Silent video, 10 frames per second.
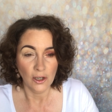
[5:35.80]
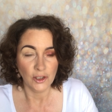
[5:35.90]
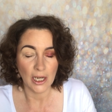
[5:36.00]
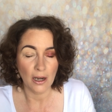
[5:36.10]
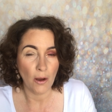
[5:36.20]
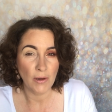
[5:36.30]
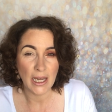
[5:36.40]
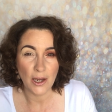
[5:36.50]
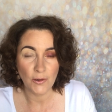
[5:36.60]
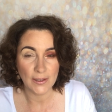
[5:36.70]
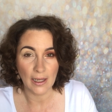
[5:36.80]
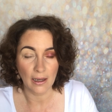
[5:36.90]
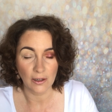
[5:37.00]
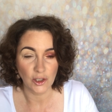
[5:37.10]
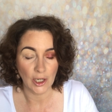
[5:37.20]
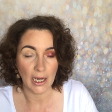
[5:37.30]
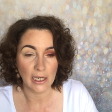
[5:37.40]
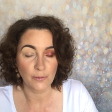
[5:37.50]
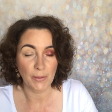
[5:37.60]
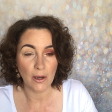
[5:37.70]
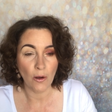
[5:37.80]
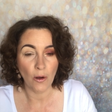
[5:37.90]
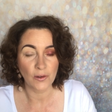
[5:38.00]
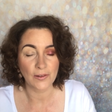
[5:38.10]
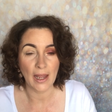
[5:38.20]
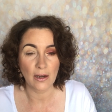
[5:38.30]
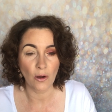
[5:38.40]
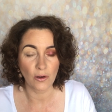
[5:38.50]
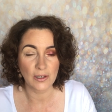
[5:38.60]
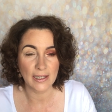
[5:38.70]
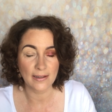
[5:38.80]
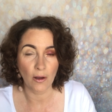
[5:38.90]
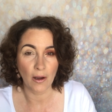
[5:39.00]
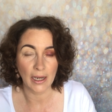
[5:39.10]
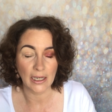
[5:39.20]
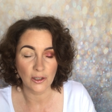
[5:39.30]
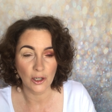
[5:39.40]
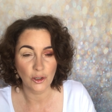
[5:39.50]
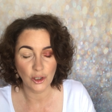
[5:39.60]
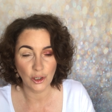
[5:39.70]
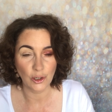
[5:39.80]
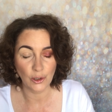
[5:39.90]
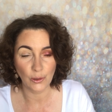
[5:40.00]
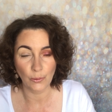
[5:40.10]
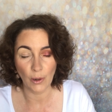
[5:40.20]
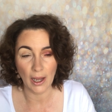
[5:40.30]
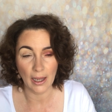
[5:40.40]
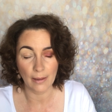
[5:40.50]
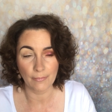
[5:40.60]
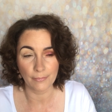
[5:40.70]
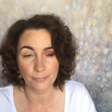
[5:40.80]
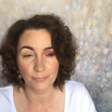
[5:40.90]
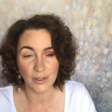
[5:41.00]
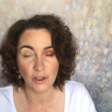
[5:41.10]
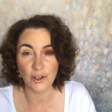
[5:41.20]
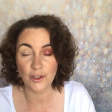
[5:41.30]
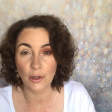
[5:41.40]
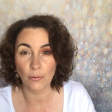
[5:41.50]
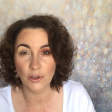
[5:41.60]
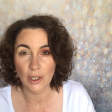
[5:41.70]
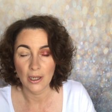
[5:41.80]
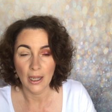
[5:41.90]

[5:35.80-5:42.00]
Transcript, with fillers: she can only use certain shades because they're not designed to um, to suit